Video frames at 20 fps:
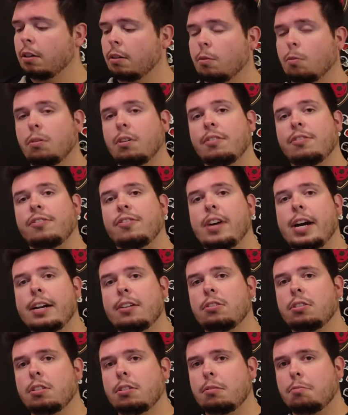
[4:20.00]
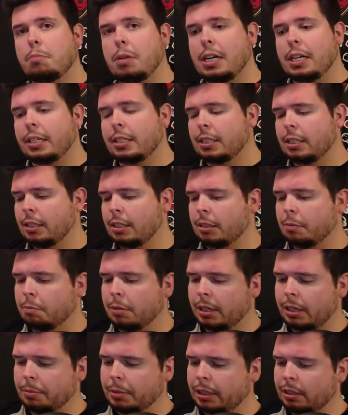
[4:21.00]
One final little box in this
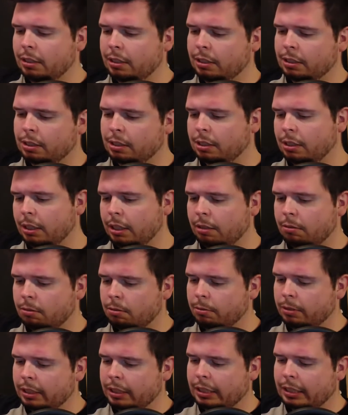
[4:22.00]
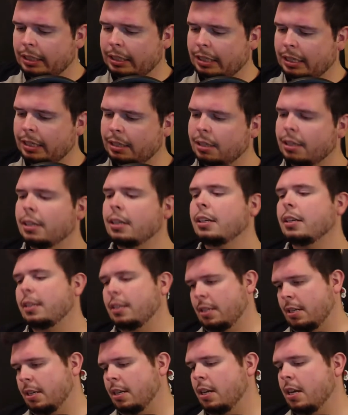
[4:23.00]
baby. Let's see what we got.
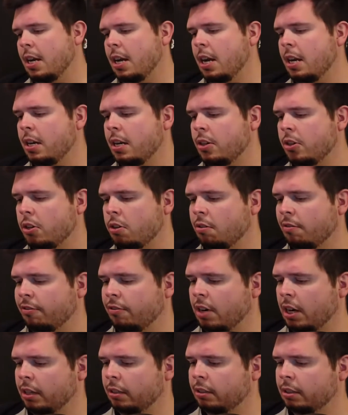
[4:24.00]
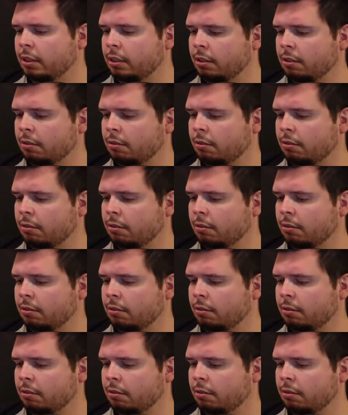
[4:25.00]
And it's your faucet.